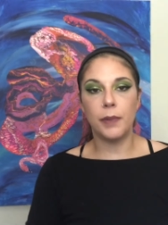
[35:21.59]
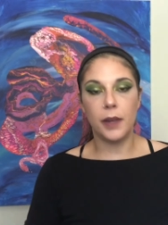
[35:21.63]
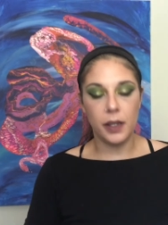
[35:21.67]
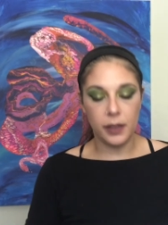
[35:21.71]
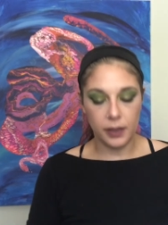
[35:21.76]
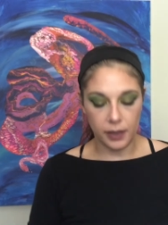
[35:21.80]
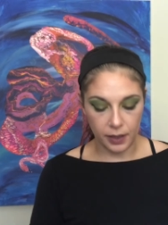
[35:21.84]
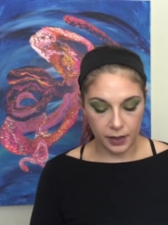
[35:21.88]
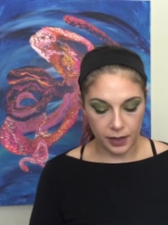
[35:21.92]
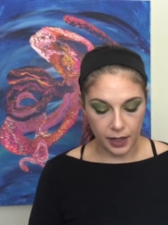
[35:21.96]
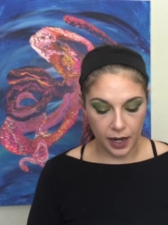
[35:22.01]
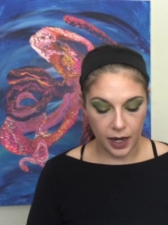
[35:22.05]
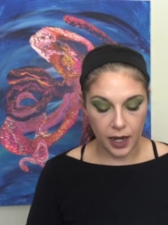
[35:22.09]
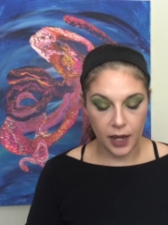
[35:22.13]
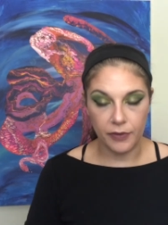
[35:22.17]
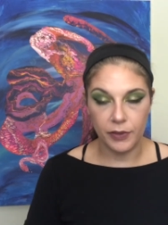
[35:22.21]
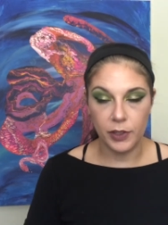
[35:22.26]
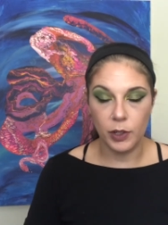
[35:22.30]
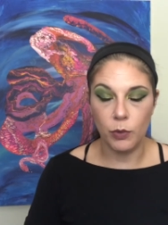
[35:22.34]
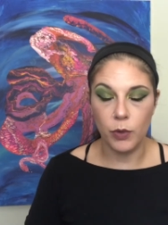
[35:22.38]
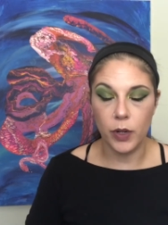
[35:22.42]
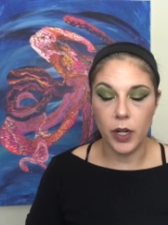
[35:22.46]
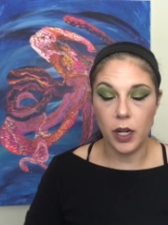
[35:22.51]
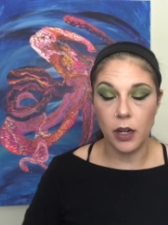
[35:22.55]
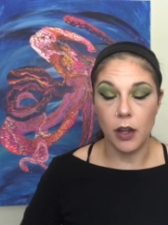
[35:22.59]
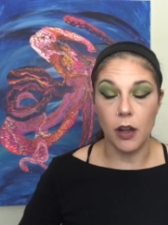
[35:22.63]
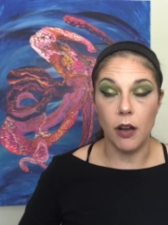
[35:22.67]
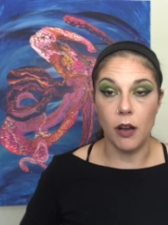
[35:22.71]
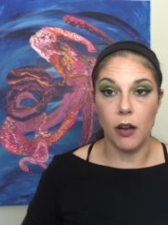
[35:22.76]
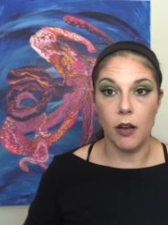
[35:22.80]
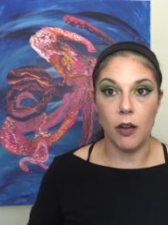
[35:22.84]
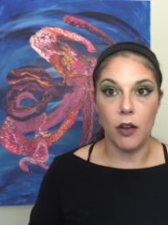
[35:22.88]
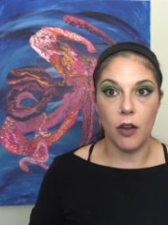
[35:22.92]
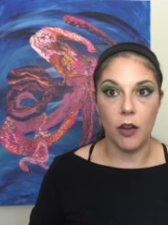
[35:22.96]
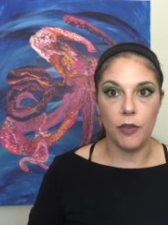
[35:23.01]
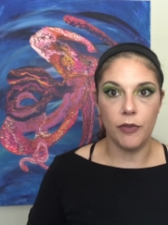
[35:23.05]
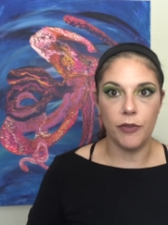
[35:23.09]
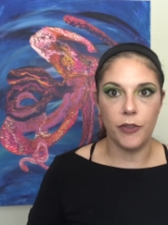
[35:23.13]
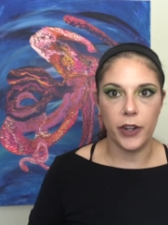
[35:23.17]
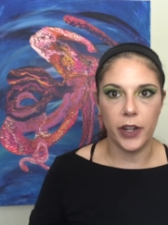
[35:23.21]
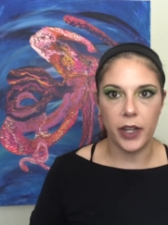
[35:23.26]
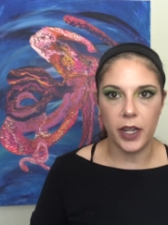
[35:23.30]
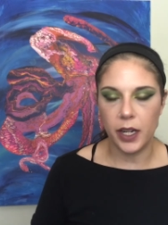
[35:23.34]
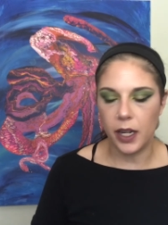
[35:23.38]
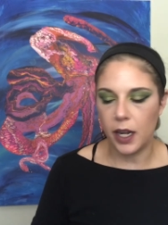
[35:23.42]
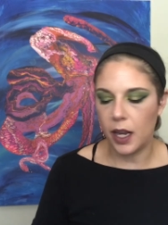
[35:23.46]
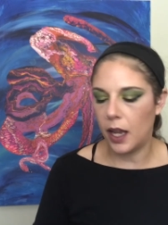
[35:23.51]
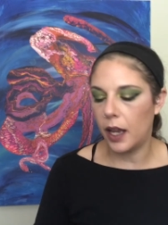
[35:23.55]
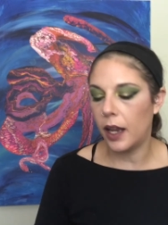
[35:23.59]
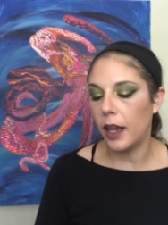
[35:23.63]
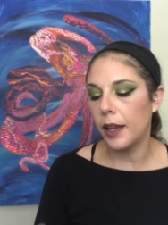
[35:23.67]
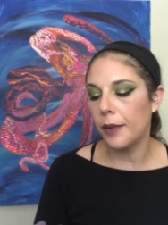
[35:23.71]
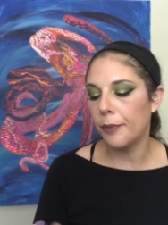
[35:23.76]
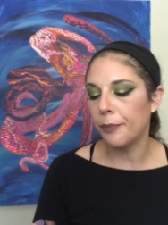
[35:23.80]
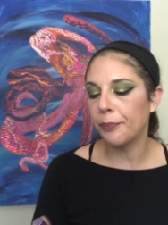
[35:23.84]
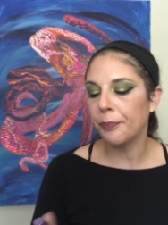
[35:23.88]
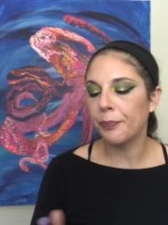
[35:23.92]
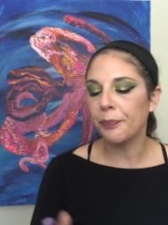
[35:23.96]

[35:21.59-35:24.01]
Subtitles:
since I have to work all friggin' night.